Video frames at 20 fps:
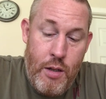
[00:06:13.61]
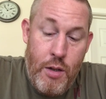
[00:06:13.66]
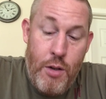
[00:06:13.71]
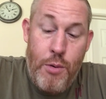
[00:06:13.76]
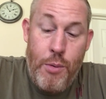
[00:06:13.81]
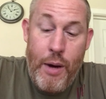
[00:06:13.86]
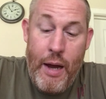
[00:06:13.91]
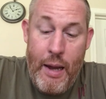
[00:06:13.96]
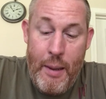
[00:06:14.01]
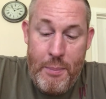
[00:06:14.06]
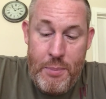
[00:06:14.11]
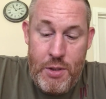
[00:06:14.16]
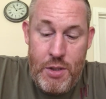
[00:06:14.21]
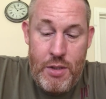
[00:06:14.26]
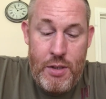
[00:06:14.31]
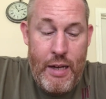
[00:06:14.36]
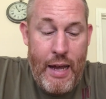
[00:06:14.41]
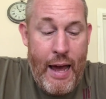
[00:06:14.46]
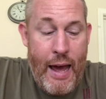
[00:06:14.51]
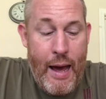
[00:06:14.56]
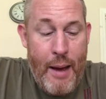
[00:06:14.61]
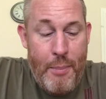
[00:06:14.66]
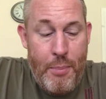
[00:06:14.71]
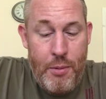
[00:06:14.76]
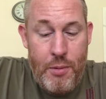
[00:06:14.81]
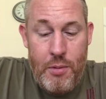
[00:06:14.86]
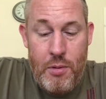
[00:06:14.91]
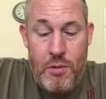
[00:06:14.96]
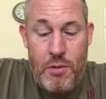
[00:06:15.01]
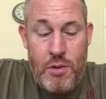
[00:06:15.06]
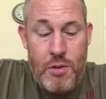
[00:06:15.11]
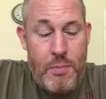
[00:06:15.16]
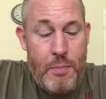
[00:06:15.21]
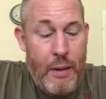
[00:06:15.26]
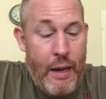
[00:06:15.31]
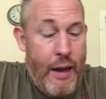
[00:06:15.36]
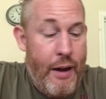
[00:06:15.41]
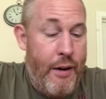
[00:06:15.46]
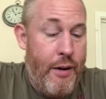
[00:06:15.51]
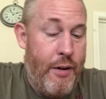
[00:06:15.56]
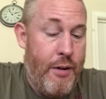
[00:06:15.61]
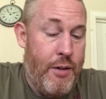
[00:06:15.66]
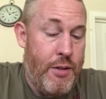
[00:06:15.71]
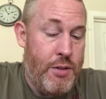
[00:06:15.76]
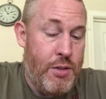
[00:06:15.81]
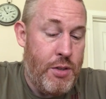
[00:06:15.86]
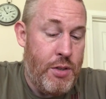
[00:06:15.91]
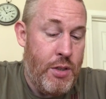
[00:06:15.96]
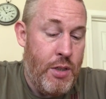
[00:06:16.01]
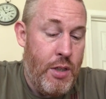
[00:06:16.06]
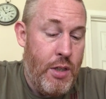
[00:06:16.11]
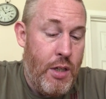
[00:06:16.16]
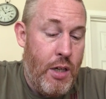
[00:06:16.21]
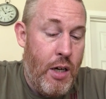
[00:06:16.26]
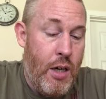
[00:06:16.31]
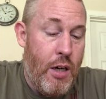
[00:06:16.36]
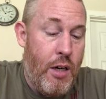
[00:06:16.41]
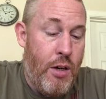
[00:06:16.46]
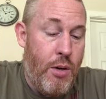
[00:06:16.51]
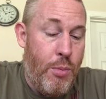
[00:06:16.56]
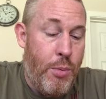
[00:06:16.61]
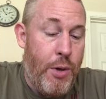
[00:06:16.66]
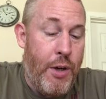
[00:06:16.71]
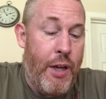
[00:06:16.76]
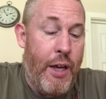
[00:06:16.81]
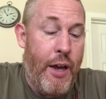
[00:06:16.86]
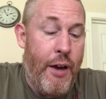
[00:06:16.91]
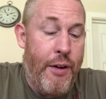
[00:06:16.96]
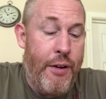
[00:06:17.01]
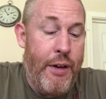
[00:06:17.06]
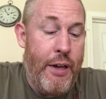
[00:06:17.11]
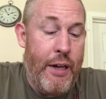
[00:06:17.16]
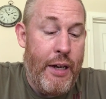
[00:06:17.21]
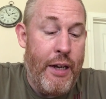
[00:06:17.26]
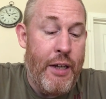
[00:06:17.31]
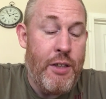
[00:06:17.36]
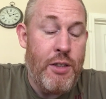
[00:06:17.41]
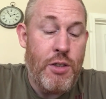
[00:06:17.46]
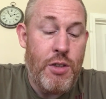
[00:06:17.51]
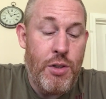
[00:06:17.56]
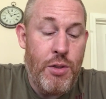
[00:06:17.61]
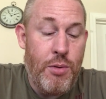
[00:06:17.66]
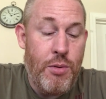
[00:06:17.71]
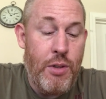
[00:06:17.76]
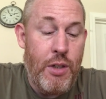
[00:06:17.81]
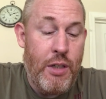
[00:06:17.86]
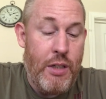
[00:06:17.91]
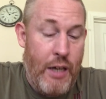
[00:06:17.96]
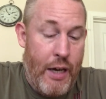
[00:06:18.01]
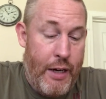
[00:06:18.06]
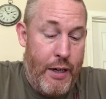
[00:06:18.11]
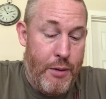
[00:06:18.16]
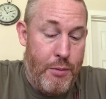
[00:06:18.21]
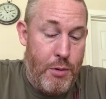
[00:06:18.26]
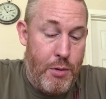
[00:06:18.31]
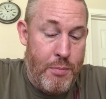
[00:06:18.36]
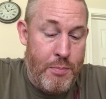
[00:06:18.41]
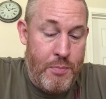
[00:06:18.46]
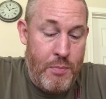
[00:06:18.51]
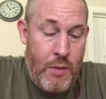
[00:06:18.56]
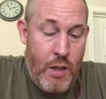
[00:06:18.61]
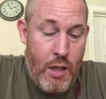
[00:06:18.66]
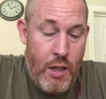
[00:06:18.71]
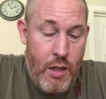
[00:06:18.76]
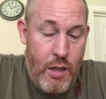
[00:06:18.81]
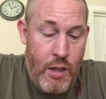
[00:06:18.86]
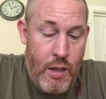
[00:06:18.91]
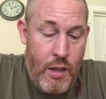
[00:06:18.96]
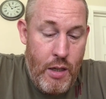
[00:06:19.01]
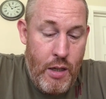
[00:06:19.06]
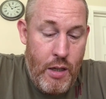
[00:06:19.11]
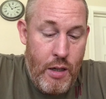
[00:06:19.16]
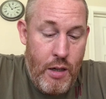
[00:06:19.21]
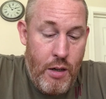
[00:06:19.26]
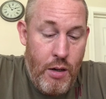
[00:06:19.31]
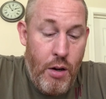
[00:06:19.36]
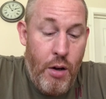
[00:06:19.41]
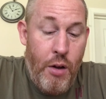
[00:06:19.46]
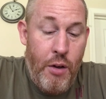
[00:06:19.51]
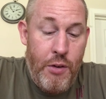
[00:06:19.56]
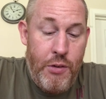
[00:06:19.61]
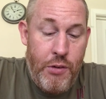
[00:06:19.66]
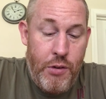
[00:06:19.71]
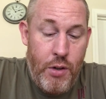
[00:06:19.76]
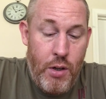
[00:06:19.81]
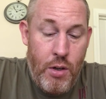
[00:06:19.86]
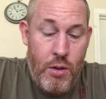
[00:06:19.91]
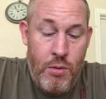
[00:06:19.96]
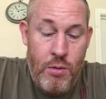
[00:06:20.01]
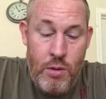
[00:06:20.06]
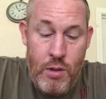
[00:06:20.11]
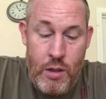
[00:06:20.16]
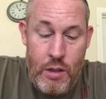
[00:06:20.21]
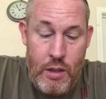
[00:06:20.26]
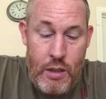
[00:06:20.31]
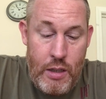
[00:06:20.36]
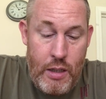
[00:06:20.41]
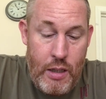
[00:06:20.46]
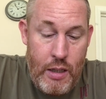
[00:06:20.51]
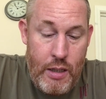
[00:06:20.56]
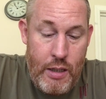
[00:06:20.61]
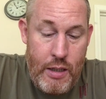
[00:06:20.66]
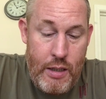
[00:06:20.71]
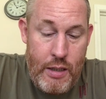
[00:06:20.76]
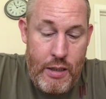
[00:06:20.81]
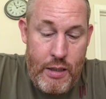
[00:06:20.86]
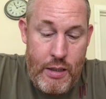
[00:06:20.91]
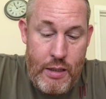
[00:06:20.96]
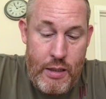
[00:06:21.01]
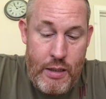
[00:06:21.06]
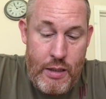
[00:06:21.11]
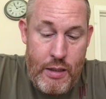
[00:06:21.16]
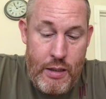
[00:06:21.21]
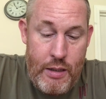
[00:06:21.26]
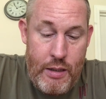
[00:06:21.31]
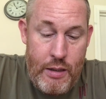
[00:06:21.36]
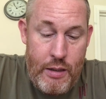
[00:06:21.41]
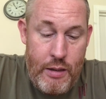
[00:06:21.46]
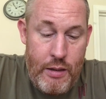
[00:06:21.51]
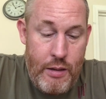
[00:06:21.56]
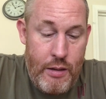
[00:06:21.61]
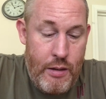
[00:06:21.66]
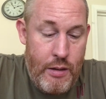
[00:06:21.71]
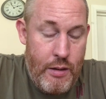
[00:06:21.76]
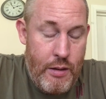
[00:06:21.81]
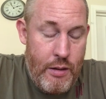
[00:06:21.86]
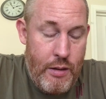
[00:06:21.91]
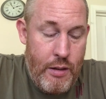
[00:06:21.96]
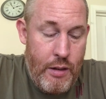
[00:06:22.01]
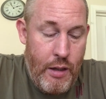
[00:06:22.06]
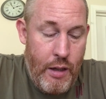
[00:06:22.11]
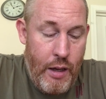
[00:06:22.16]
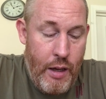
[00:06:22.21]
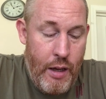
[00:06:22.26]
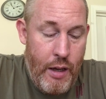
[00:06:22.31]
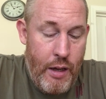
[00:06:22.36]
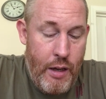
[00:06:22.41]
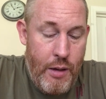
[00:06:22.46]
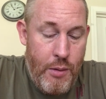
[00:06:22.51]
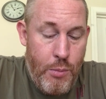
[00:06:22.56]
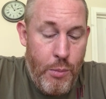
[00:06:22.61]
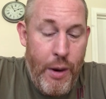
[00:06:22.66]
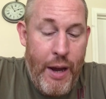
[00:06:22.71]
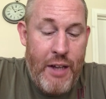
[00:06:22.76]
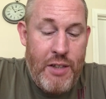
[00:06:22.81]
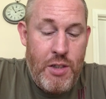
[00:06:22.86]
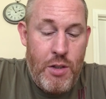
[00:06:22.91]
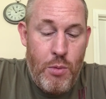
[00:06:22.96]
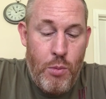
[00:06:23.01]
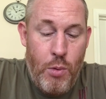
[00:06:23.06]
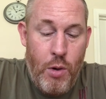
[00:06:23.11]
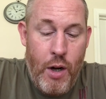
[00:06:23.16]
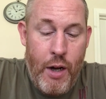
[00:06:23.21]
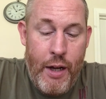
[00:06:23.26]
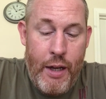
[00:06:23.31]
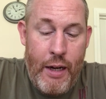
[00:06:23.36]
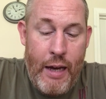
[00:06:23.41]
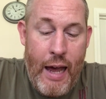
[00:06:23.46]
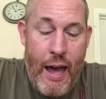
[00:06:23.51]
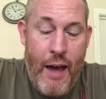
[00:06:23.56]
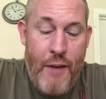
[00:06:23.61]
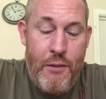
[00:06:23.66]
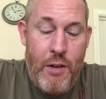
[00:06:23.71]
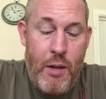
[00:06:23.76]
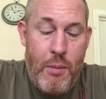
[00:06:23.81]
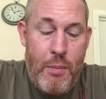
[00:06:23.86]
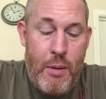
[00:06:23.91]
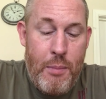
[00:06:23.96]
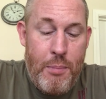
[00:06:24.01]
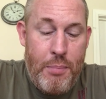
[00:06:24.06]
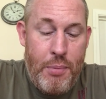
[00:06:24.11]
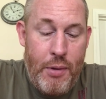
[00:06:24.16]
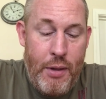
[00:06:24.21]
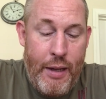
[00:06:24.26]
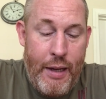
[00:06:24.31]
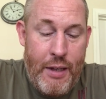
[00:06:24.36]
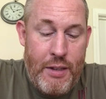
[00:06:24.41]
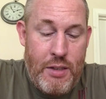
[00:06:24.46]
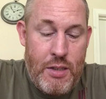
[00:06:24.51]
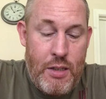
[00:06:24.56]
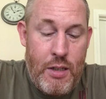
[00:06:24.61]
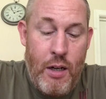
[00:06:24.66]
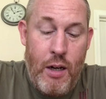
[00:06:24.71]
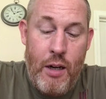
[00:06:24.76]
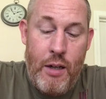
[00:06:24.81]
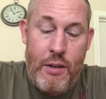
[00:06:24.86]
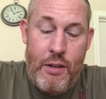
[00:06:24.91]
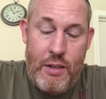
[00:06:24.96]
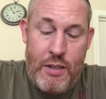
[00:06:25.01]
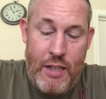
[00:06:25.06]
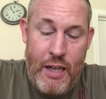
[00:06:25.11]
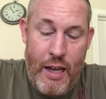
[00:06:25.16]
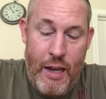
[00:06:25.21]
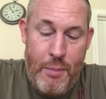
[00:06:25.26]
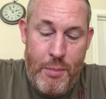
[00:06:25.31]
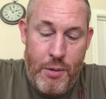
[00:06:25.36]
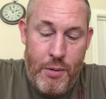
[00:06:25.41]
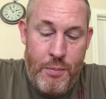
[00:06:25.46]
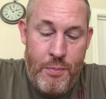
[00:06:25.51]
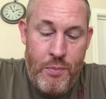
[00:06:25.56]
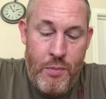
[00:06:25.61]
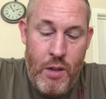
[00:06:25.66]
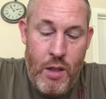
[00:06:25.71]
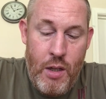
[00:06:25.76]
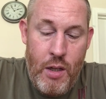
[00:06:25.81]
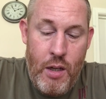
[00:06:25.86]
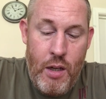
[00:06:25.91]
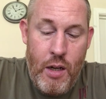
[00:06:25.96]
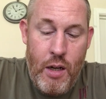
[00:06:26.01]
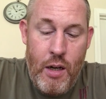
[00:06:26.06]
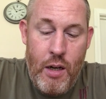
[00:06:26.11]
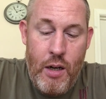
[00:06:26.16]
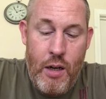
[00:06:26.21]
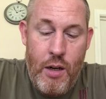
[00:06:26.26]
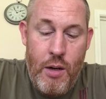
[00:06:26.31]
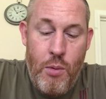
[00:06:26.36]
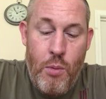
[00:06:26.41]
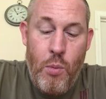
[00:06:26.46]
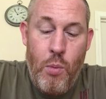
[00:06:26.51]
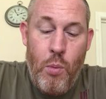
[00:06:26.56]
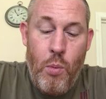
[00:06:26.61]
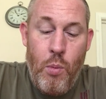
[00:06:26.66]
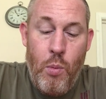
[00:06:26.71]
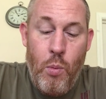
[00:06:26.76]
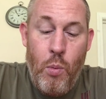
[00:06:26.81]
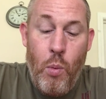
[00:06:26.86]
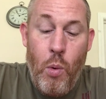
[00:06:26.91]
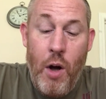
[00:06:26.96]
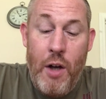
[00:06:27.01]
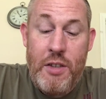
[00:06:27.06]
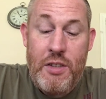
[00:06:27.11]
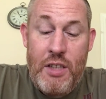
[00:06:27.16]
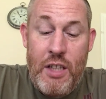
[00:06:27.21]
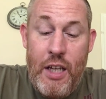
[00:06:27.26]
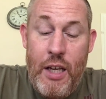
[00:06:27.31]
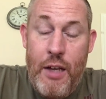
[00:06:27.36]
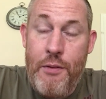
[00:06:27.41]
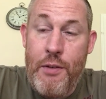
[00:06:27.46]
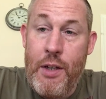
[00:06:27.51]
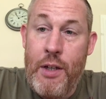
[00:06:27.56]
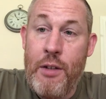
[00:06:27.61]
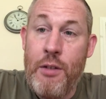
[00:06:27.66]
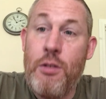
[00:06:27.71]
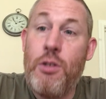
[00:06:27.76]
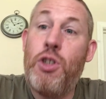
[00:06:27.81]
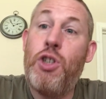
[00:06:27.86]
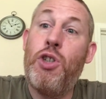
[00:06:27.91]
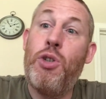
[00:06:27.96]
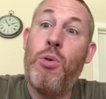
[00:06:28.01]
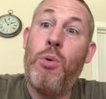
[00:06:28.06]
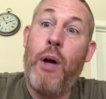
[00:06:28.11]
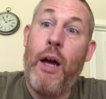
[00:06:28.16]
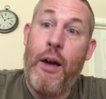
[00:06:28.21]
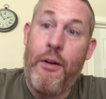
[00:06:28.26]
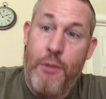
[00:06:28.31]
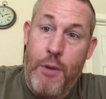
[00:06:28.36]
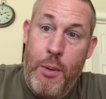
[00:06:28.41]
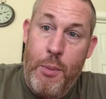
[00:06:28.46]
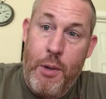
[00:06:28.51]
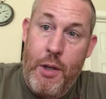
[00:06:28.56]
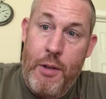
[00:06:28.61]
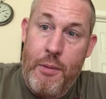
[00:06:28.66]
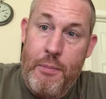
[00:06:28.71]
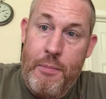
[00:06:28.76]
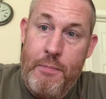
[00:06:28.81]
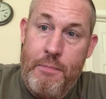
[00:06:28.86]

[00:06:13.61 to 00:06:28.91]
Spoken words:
Grapes, apples, pears were carried into the dining room. Also, a raisin wine, having been placed on the table, was given to everyone.